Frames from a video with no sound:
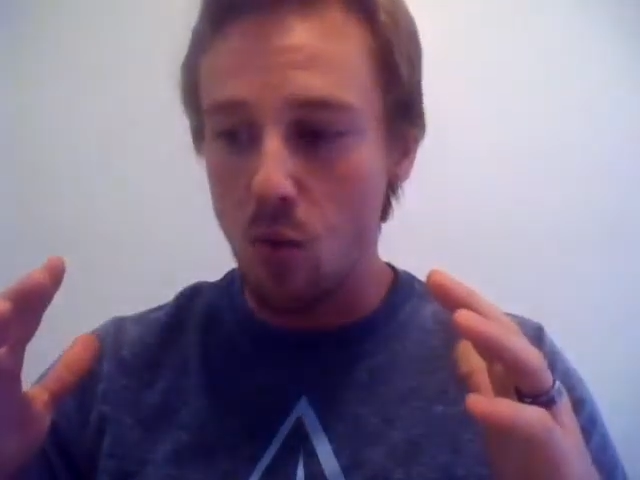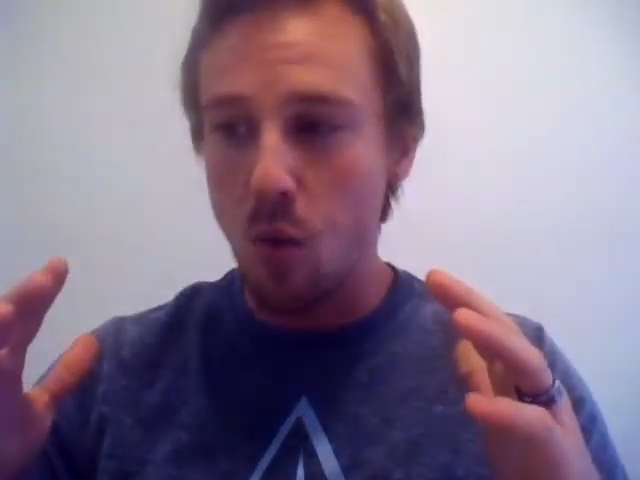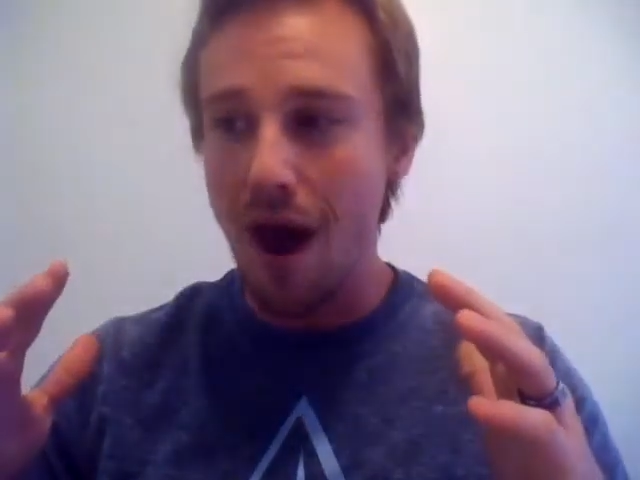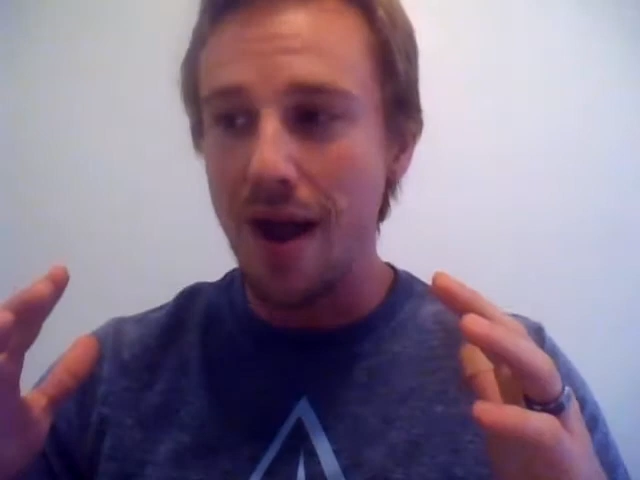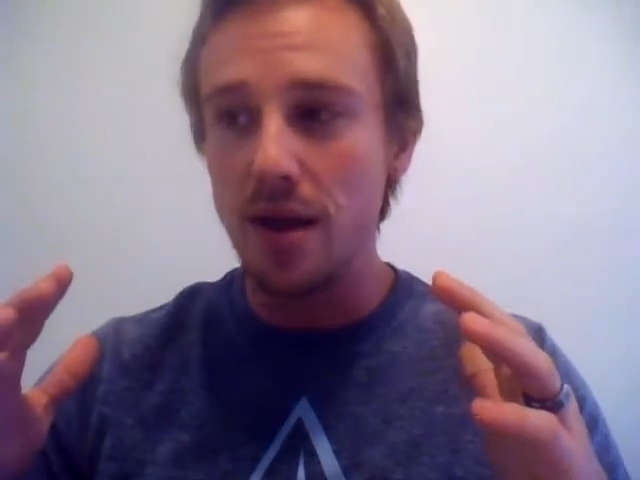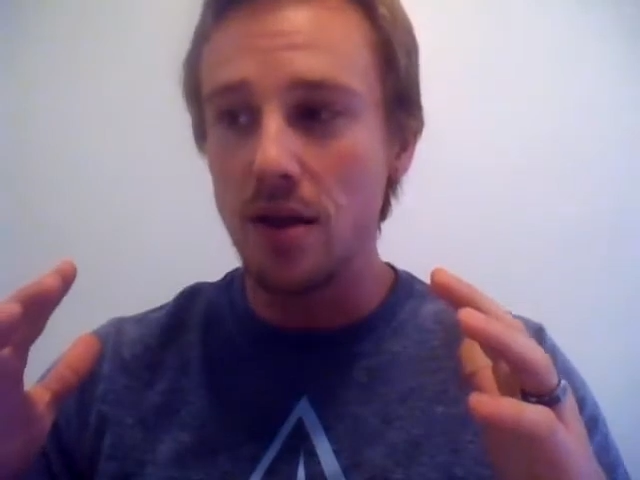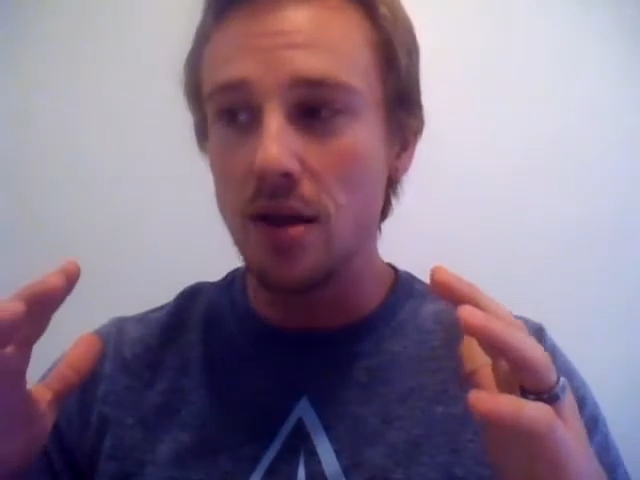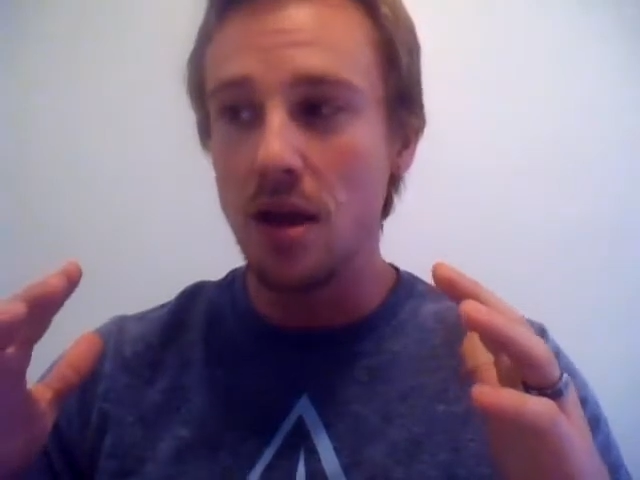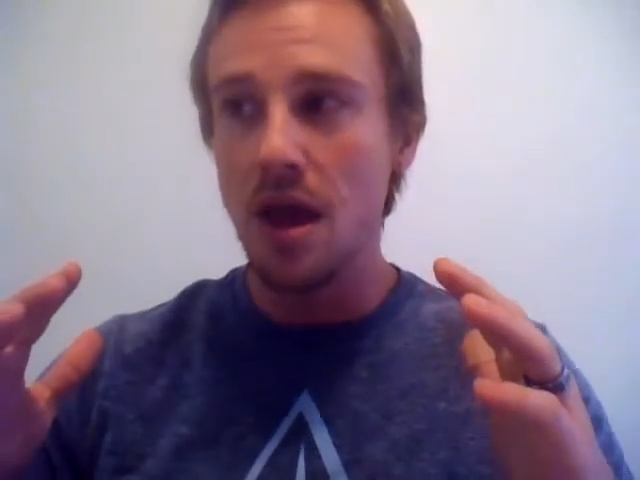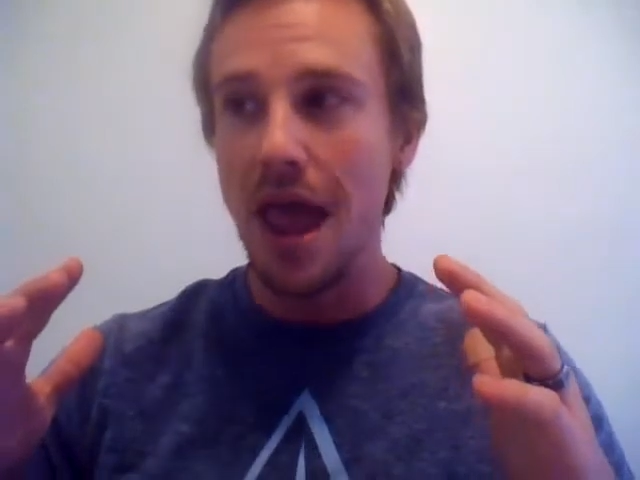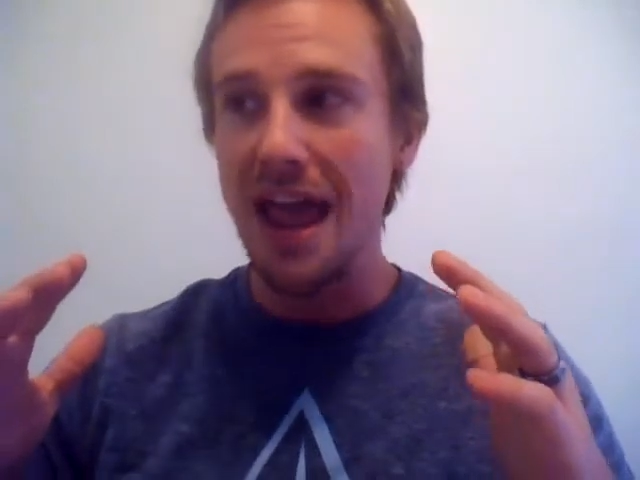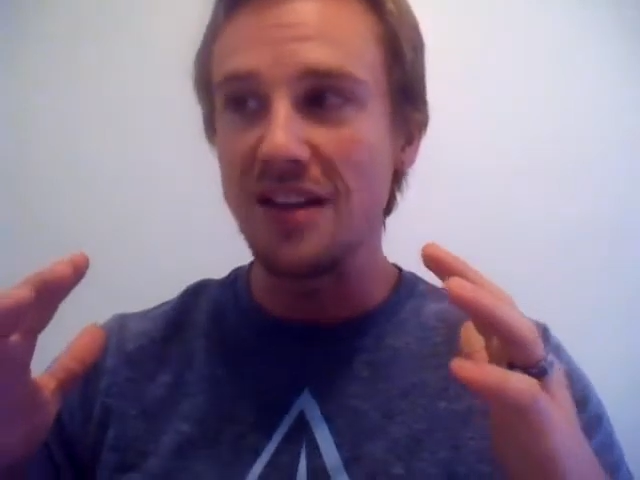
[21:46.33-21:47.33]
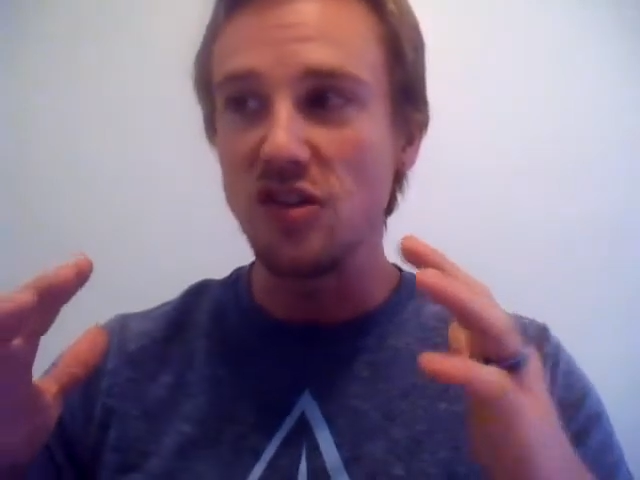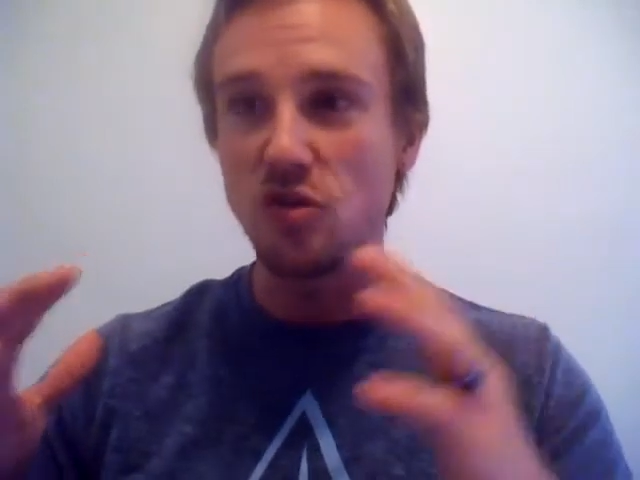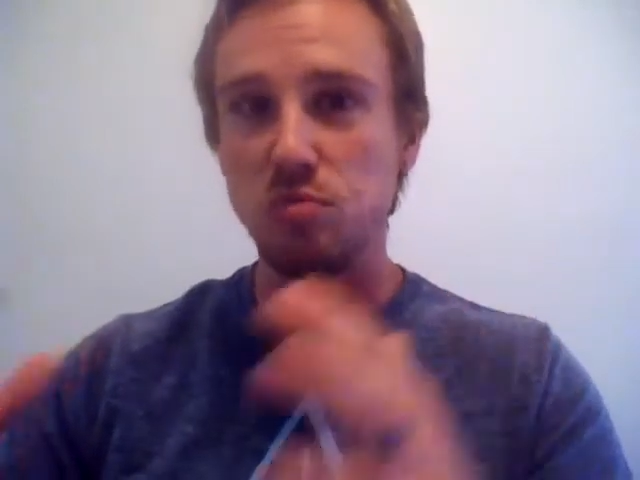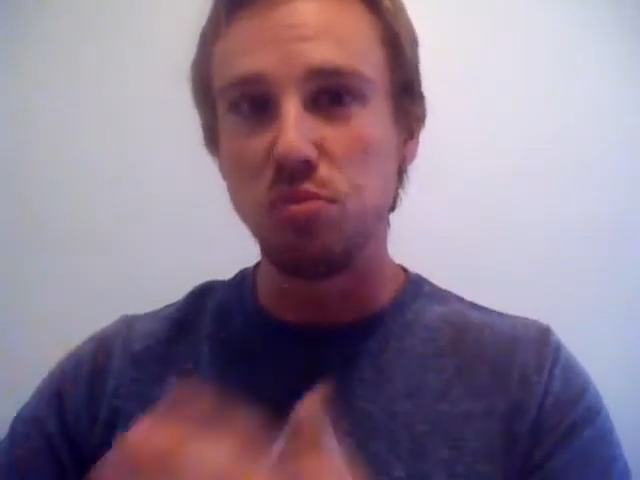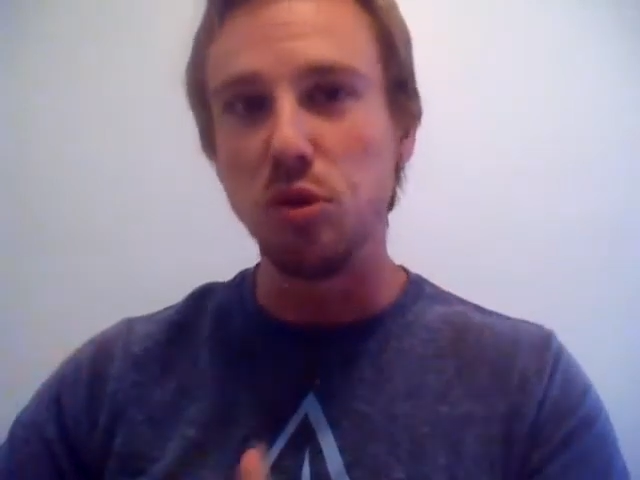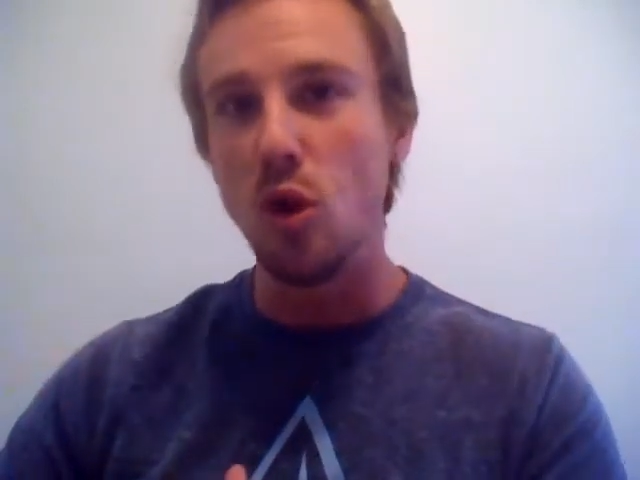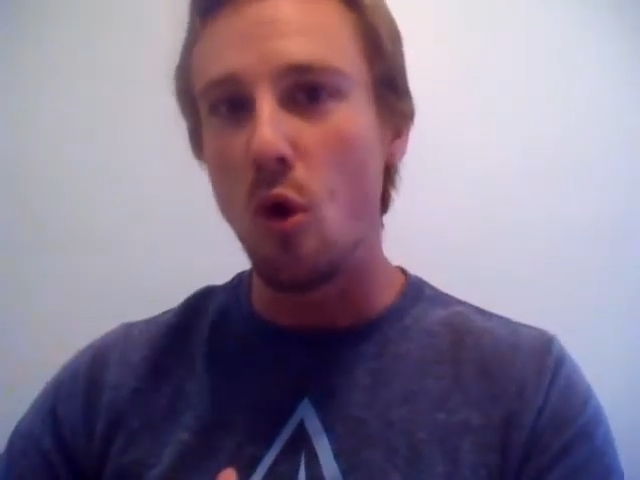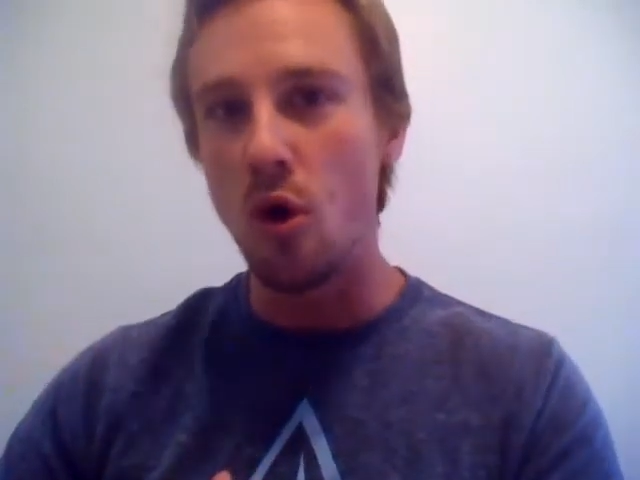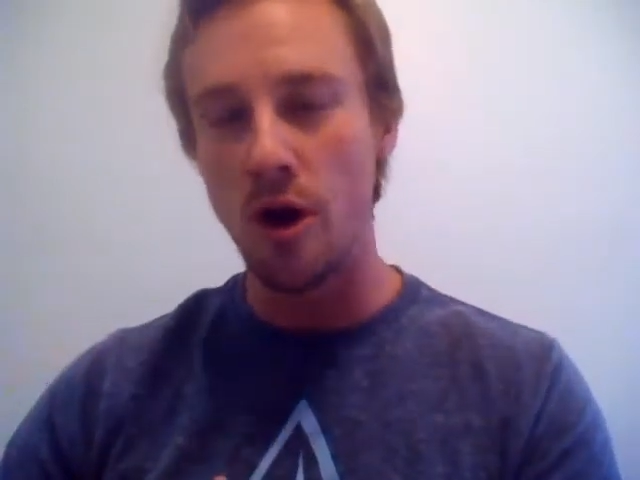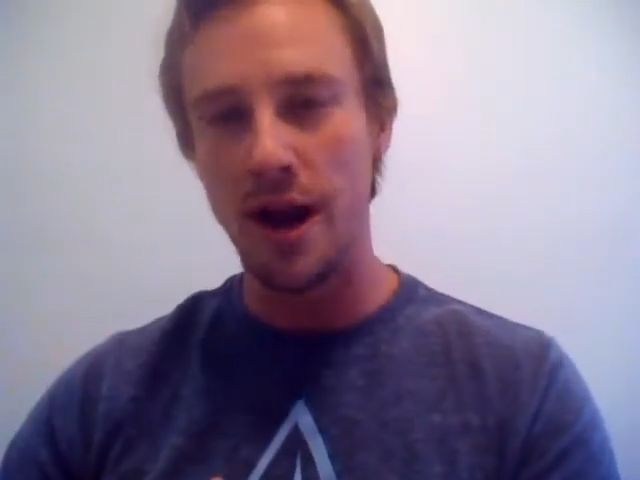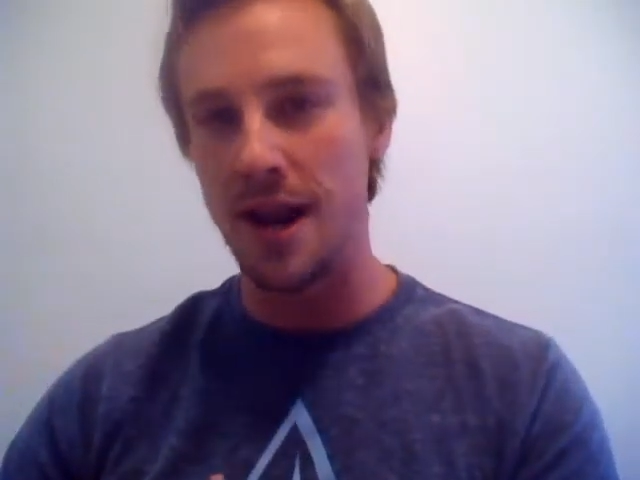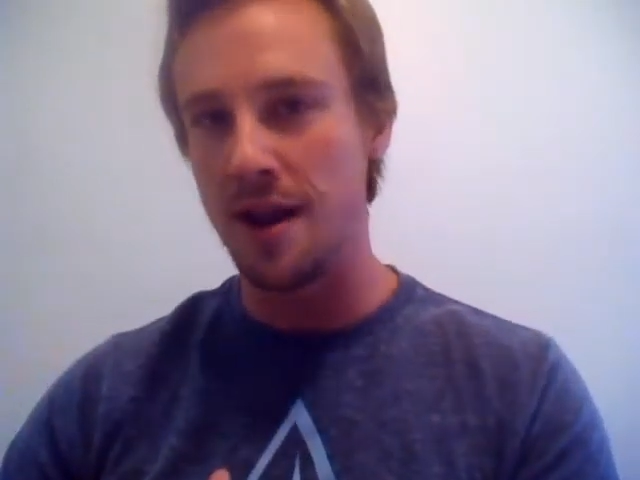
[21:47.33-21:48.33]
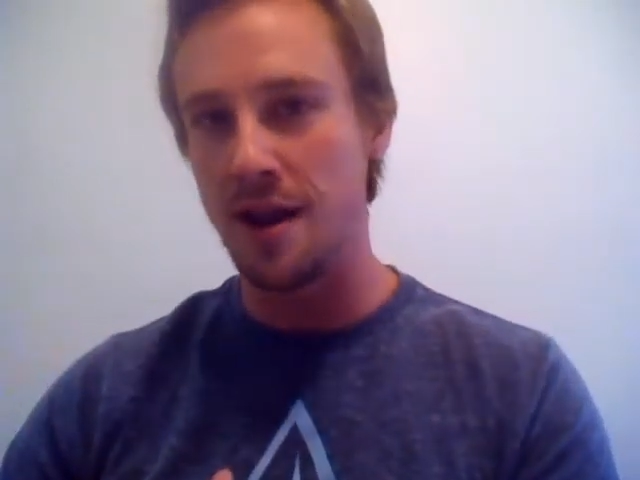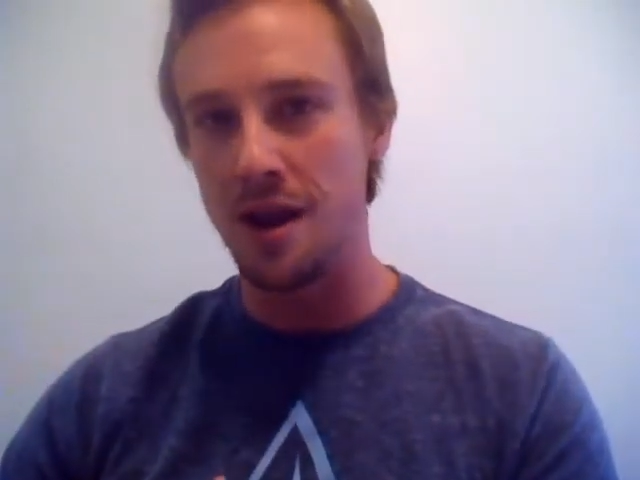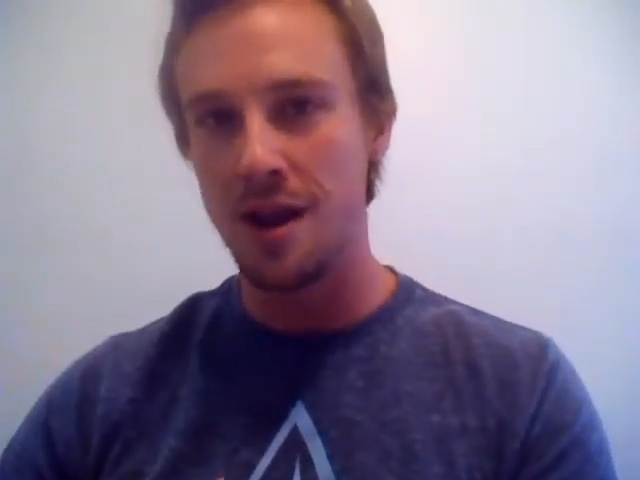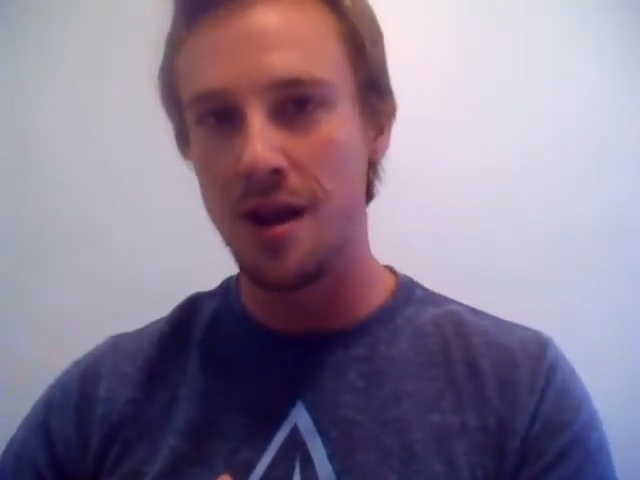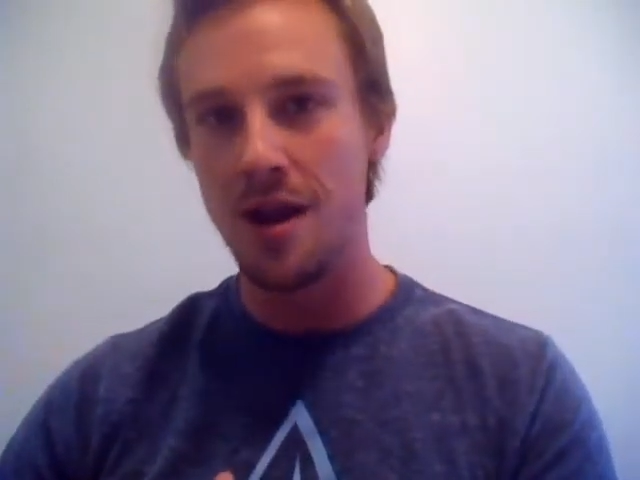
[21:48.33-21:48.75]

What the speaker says: while exploring